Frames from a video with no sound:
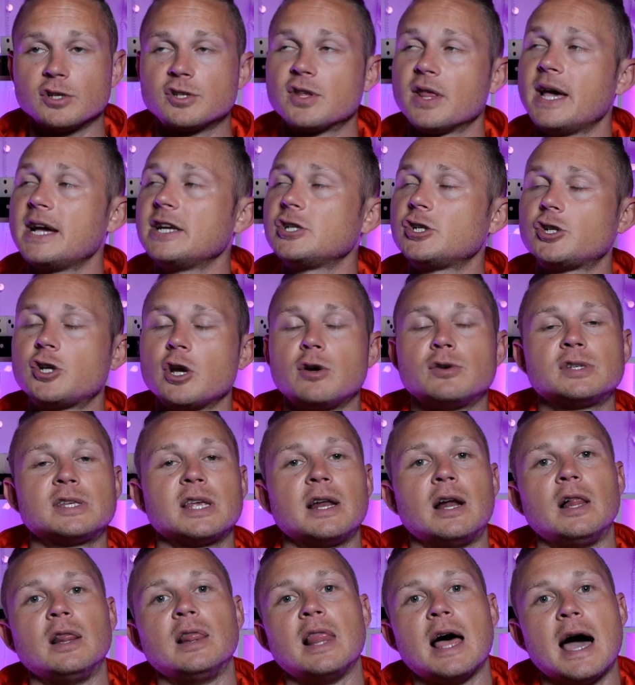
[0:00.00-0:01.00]
So that shows that
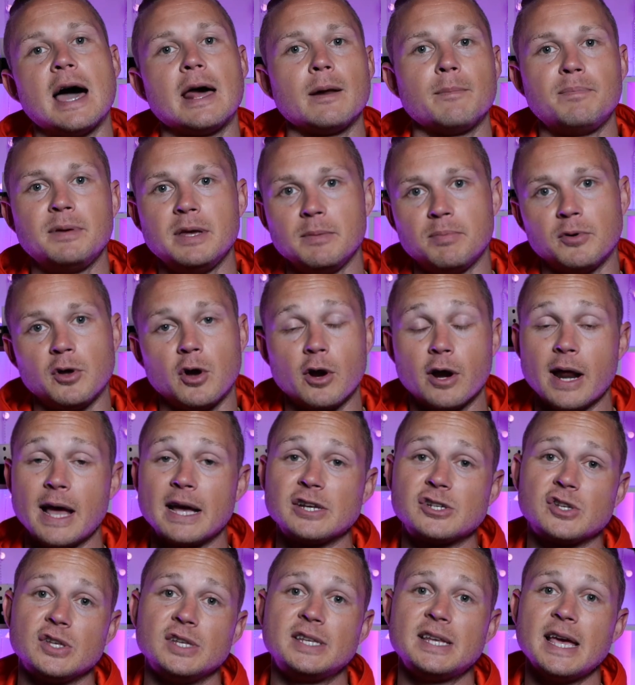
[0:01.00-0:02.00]
a lot of people aren't
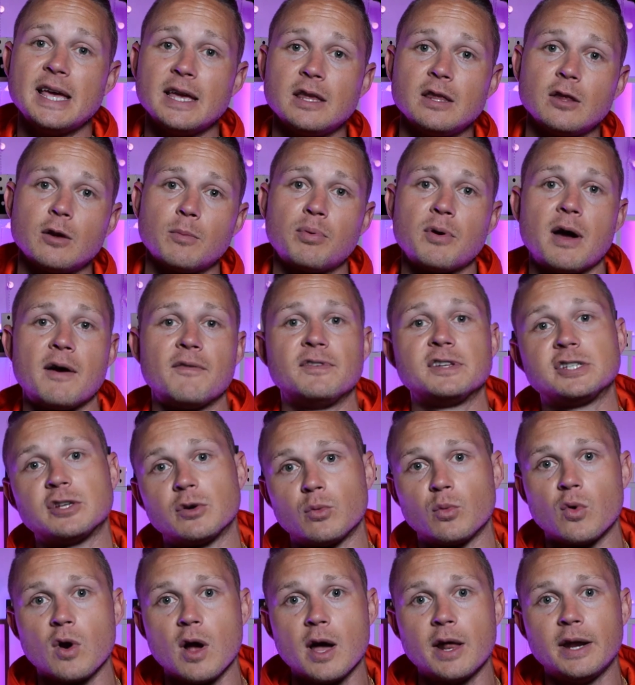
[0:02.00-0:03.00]
actually taking their profits
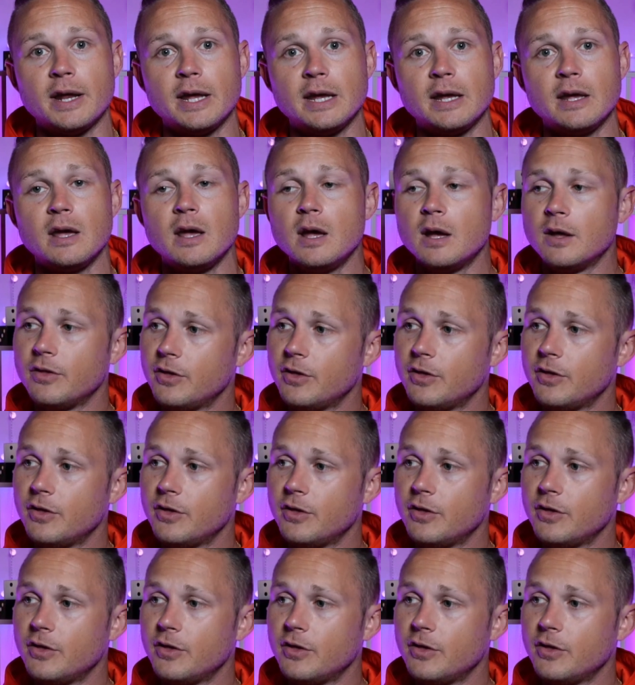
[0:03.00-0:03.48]
and running.